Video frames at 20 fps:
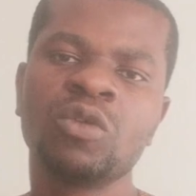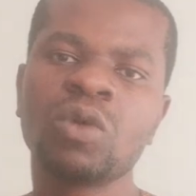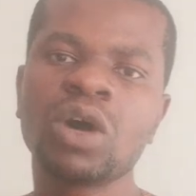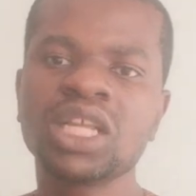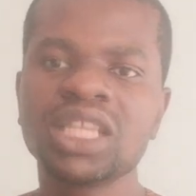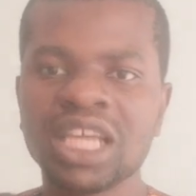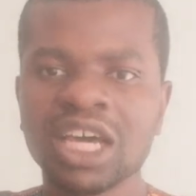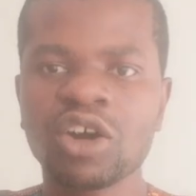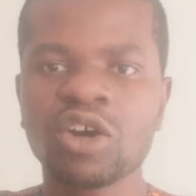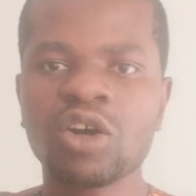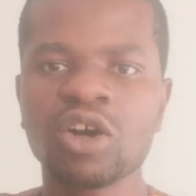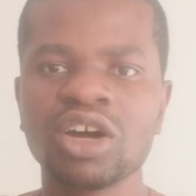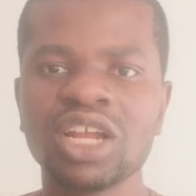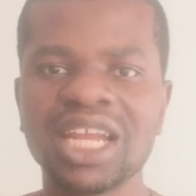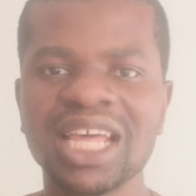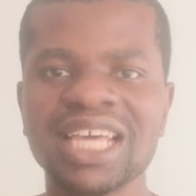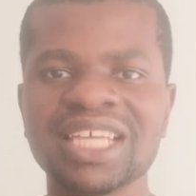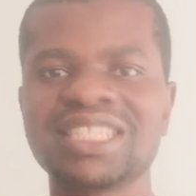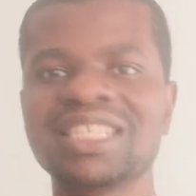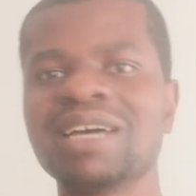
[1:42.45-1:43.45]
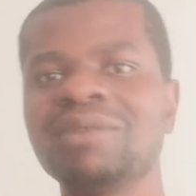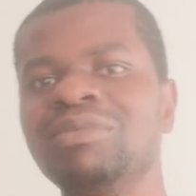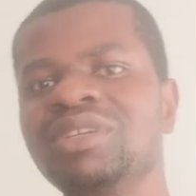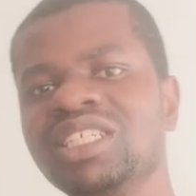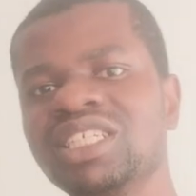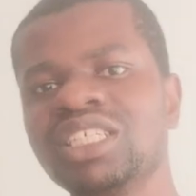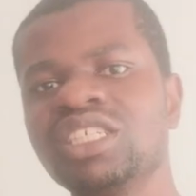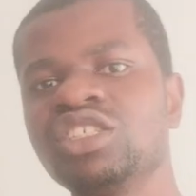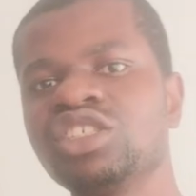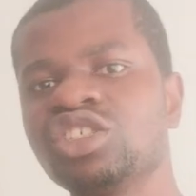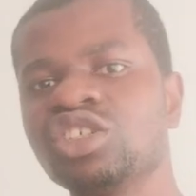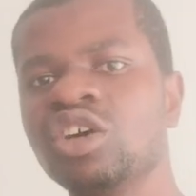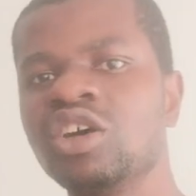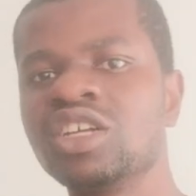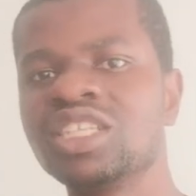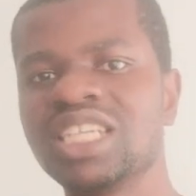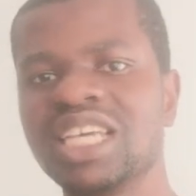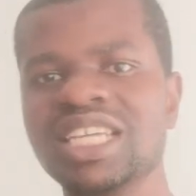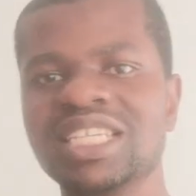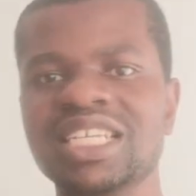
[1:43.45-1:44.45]
What they call establishing
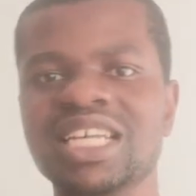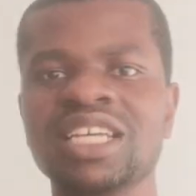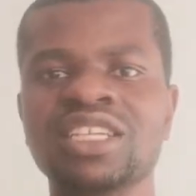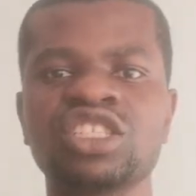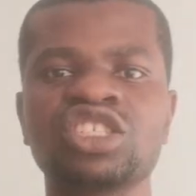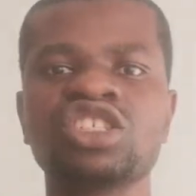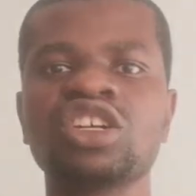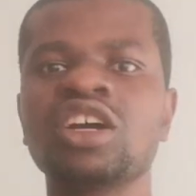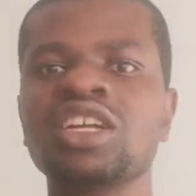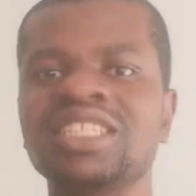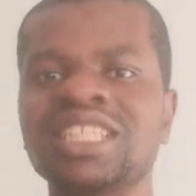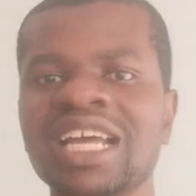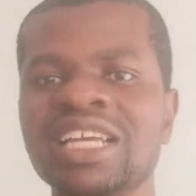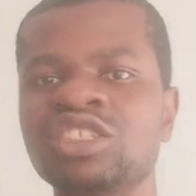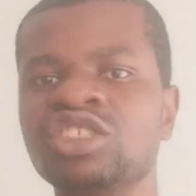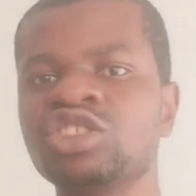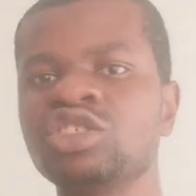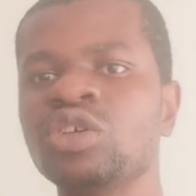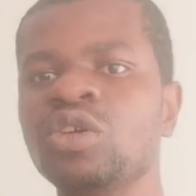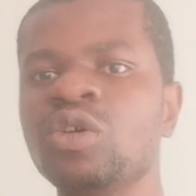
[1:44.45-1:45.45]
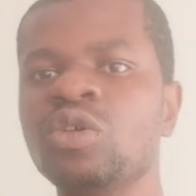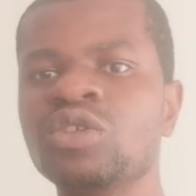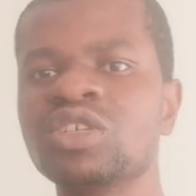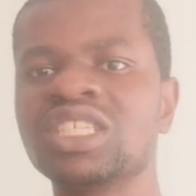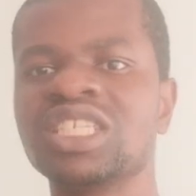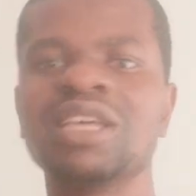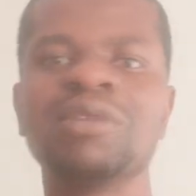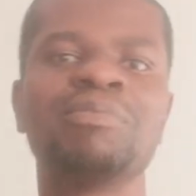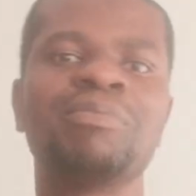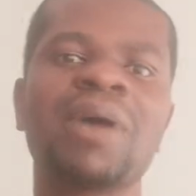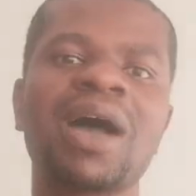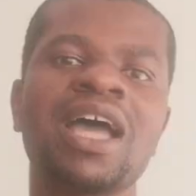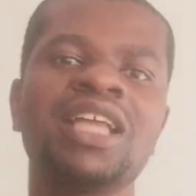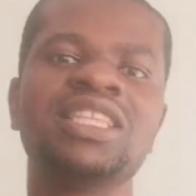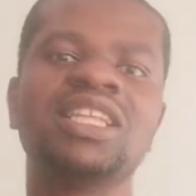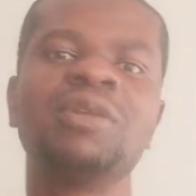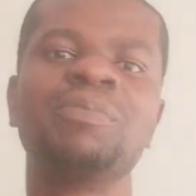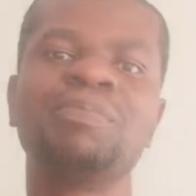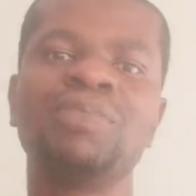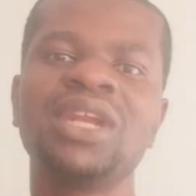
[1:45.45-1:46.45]
shot is a shot that shows
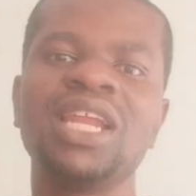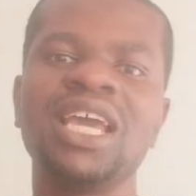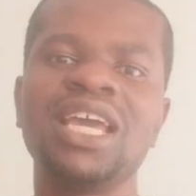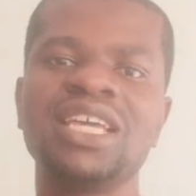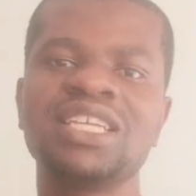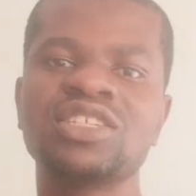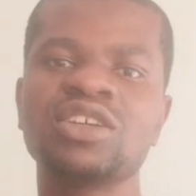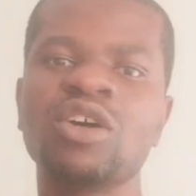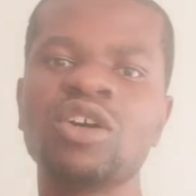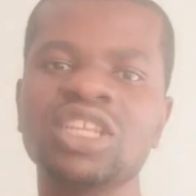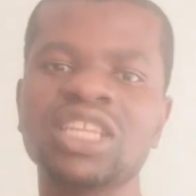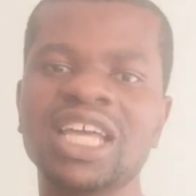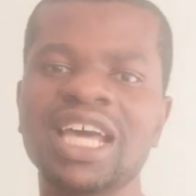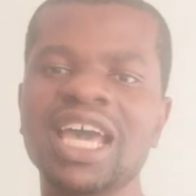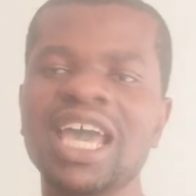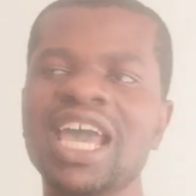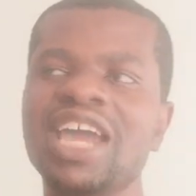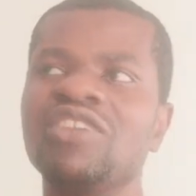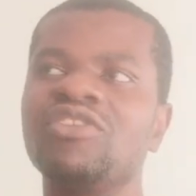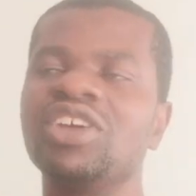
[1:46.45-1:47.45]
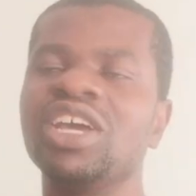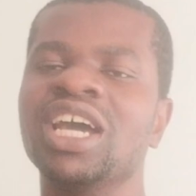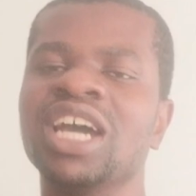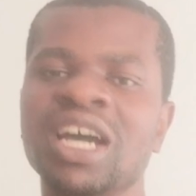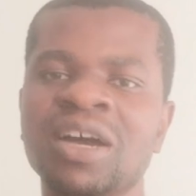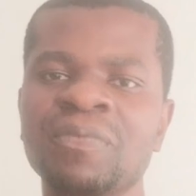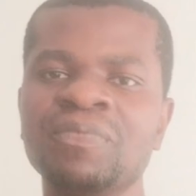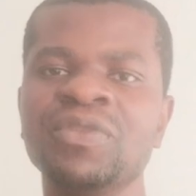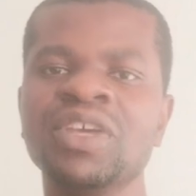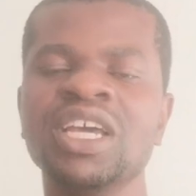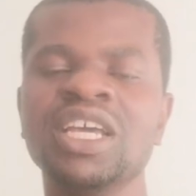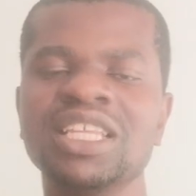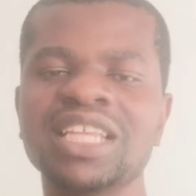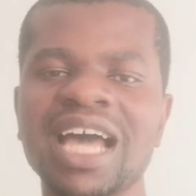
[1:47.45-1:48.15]
the place or the area